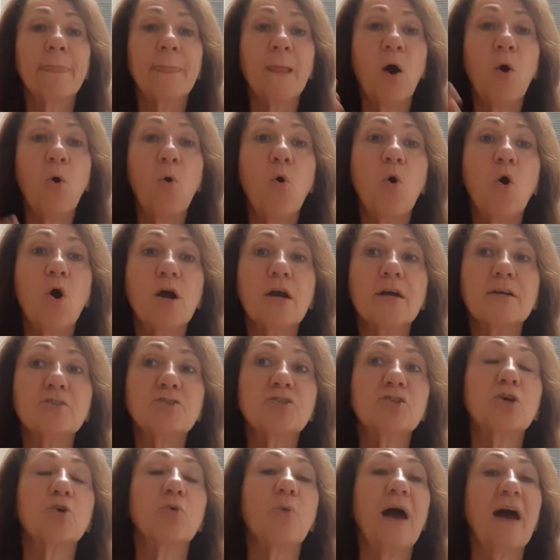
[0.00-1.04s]
or
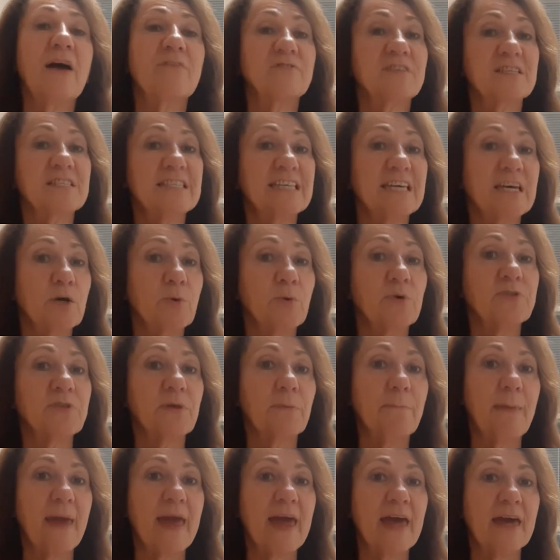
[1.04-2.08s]
to have to deal with
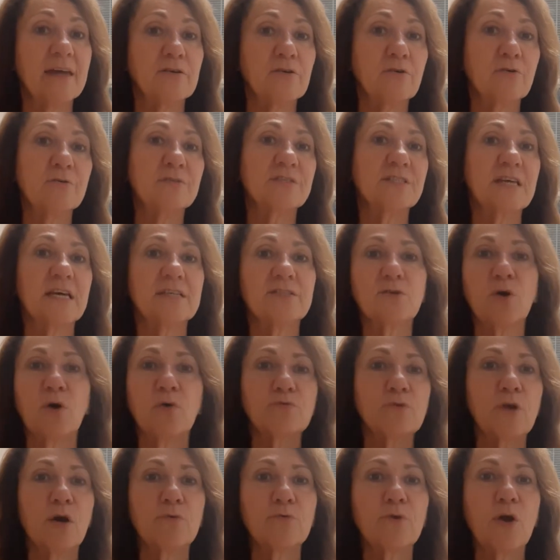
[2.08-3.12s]
the man who says, oh,
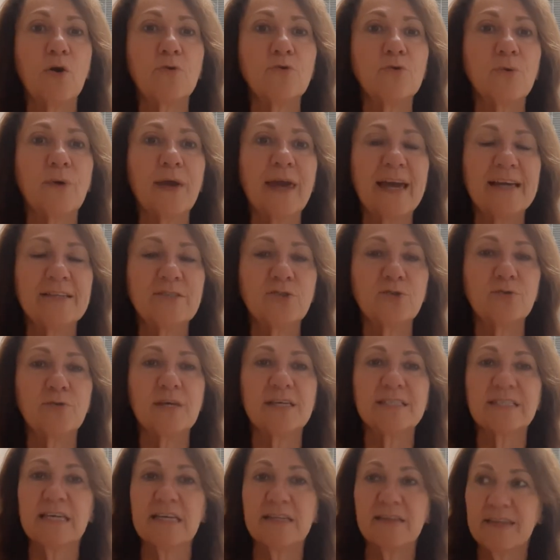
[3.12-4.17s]
no, you can't do
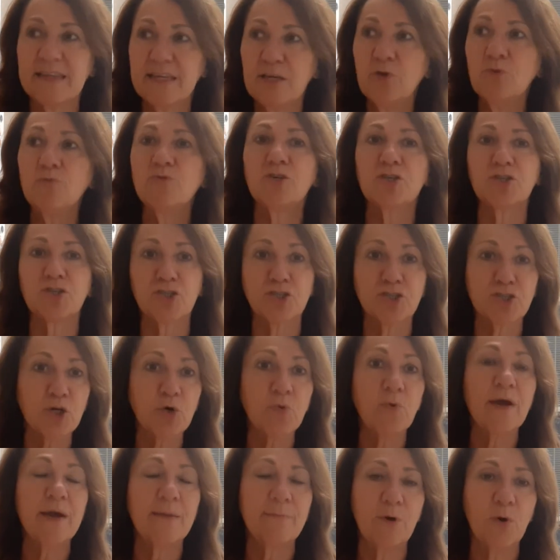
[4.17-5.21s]
this, and you just
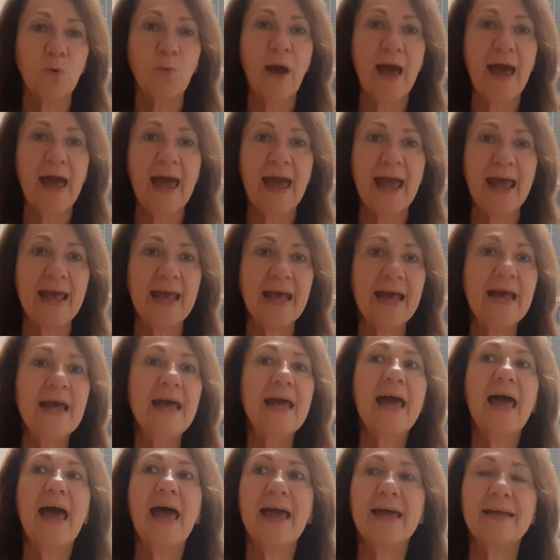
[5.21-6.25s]
shoo him away,
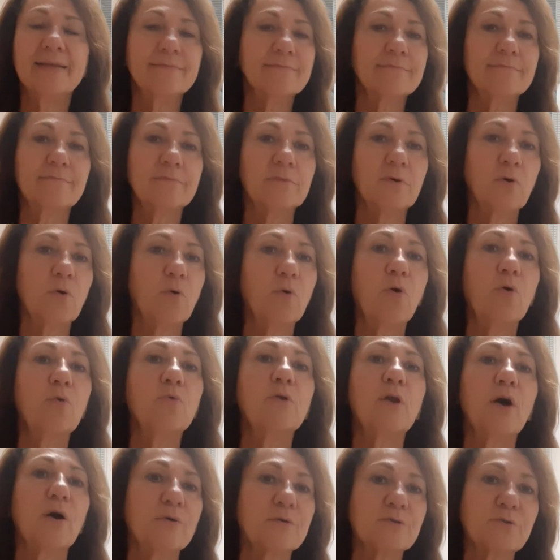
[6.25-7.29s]
and who
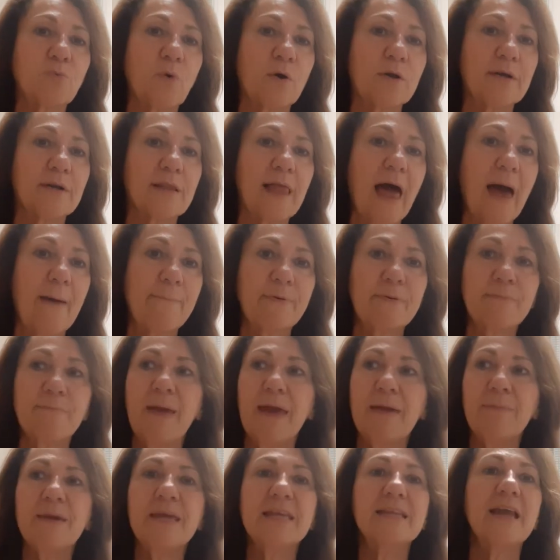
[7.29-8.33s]
knows what'll happen.
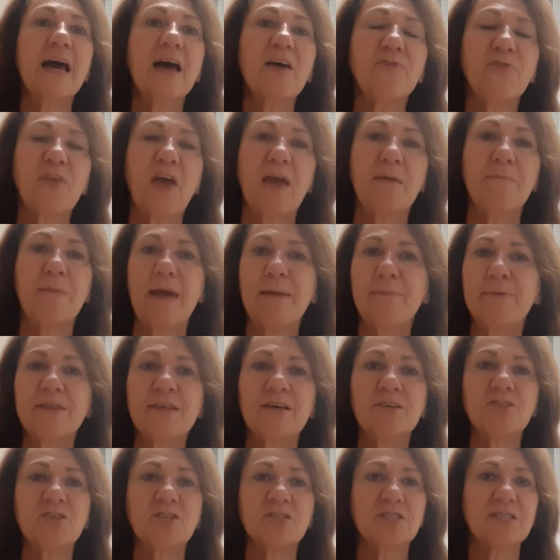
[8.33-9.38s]
Maybe nothing. Maybe
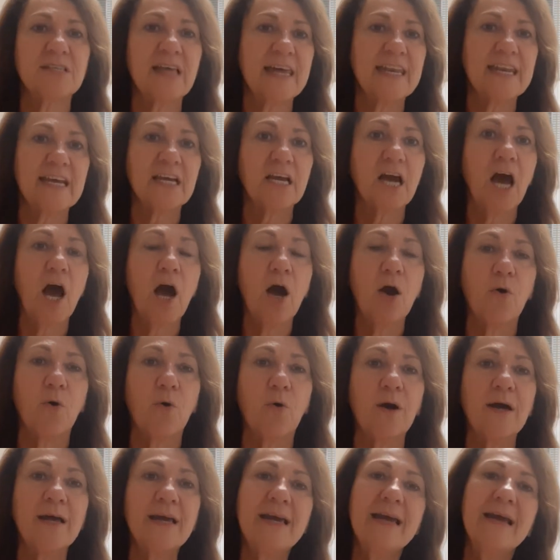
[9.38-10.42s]
they'll just let it
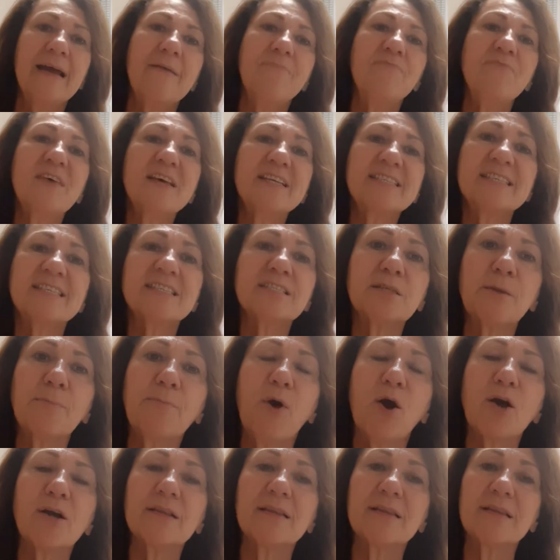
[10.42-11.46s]
go. This is the
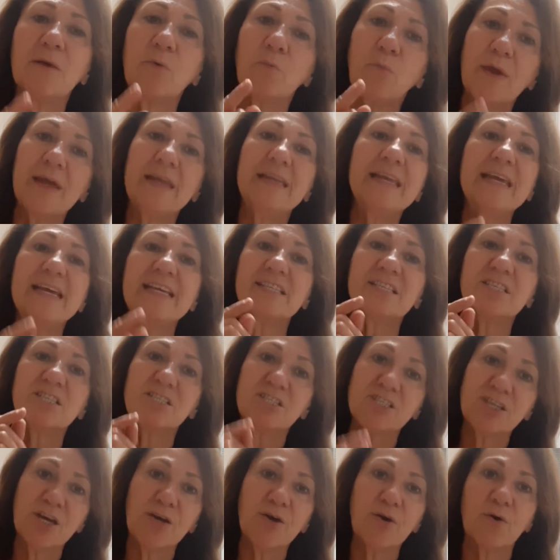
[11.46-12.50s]
part that we need
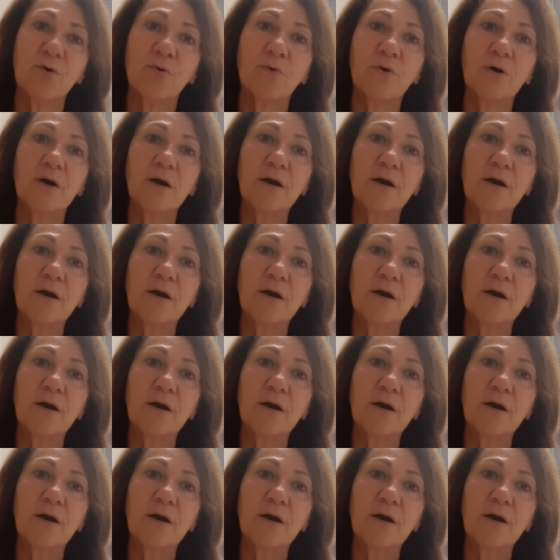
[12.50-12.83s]
to do.